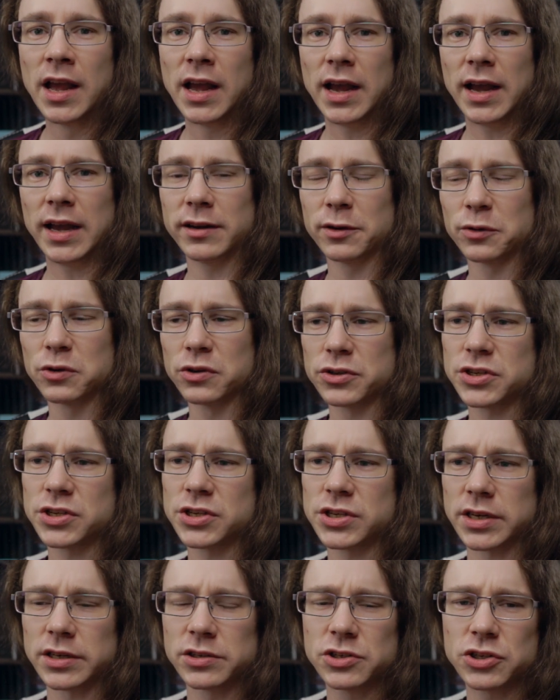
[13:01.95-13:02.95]
And of
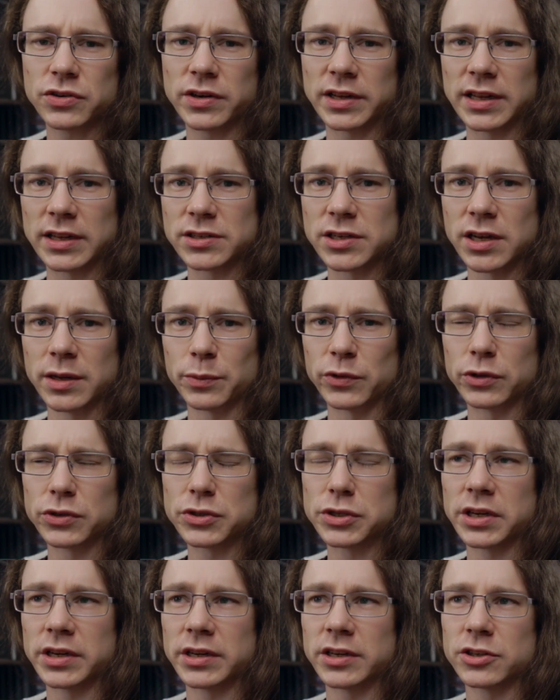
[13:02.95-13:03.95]
course, during that time, we're
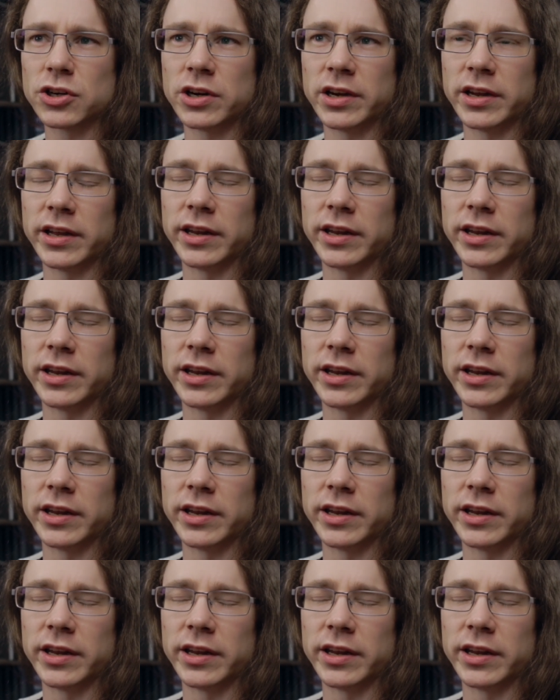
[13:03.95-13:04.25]
also going to try